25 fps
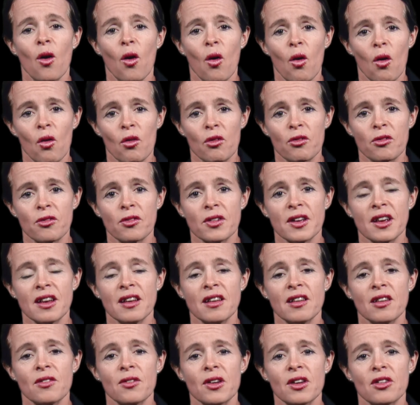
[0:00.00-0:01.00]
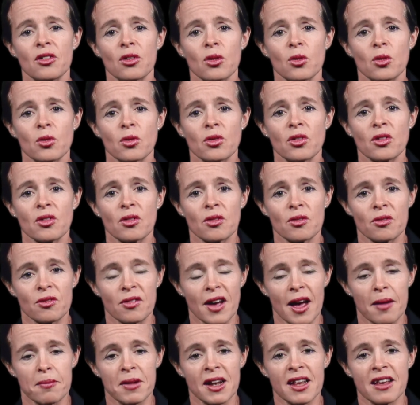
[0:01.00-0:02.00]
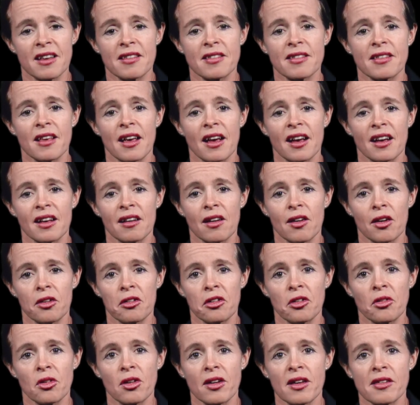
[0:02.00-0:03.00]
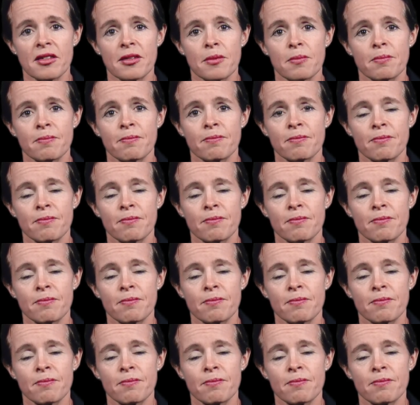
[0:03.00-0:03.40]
of individuals, families and countries.